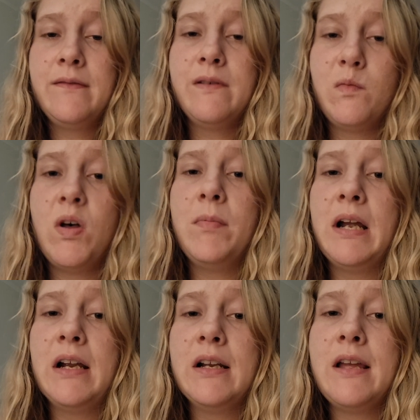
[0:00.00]
from
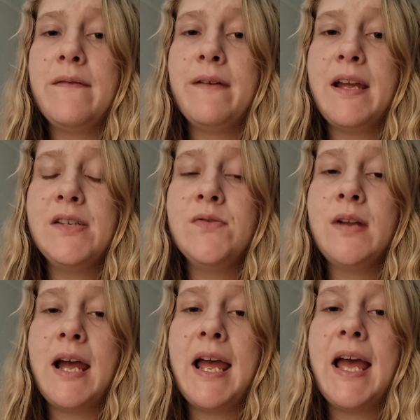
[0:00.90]
Walmart if I do
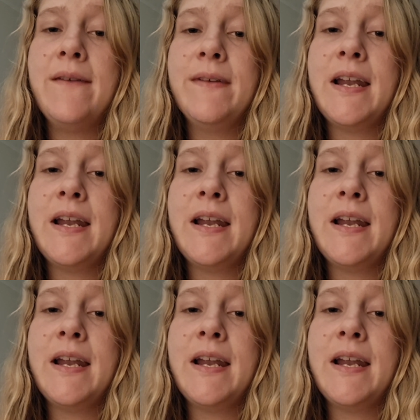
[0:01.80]
not have